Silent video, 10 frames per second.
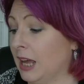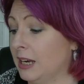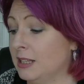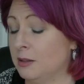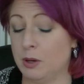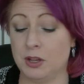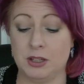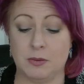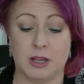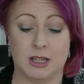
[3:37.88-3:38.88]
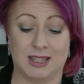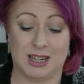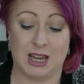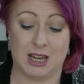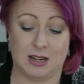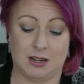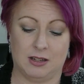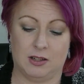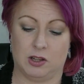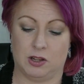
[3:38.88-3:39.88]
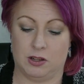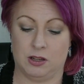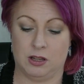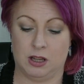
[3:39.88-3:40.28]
And it's supposed to be a stain, so,